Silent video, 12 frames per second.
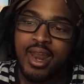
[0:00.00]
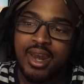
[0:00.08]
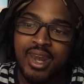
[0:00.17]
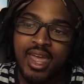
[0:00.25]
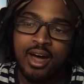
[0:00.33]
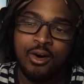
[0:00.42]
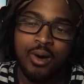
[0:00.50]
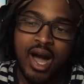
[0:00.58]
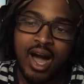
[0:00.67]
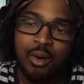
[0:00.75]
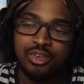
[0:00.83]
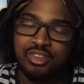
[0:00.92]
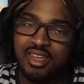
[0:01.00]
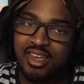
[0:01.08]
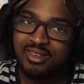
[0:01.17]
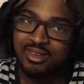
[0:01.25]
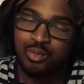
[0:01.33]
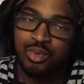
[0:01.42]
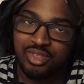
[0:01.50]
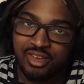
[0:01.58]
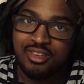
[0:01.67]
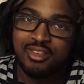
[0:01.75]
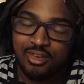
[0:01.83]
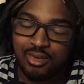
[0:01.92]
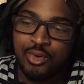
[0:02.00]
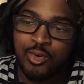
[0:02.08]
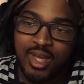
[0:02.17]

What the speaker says: Now, I was testing with this too,